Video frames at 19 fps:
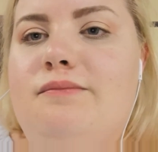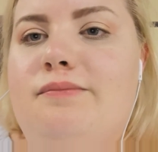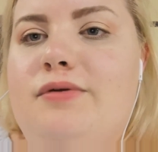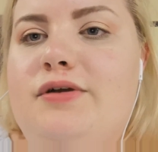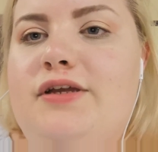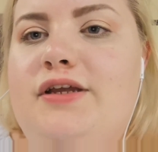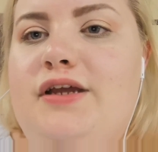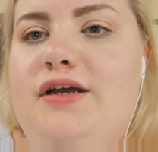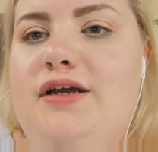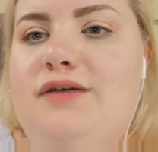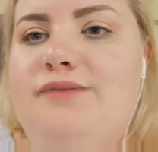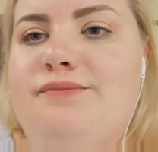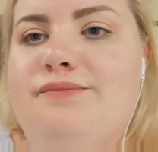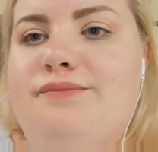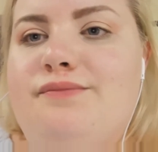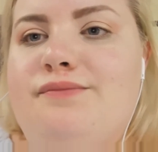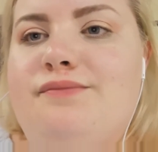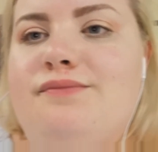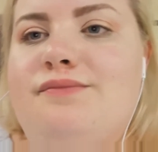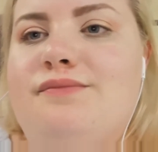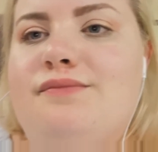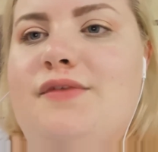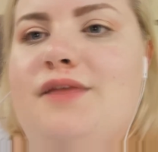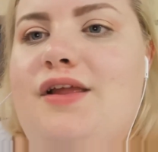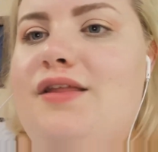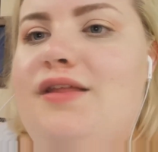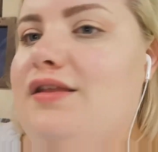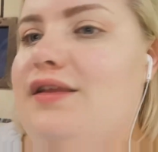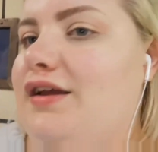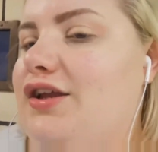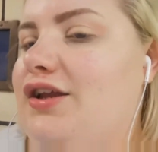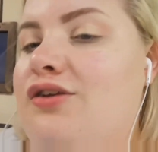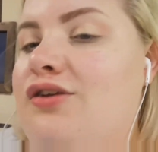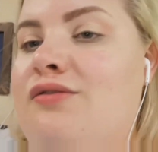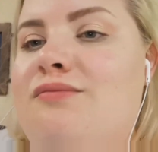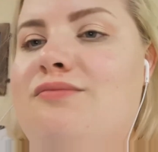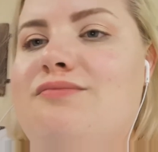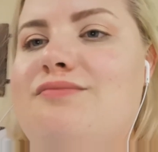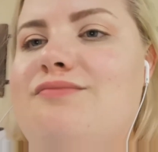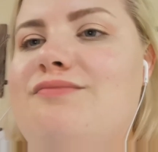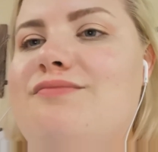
but yeah, thank you.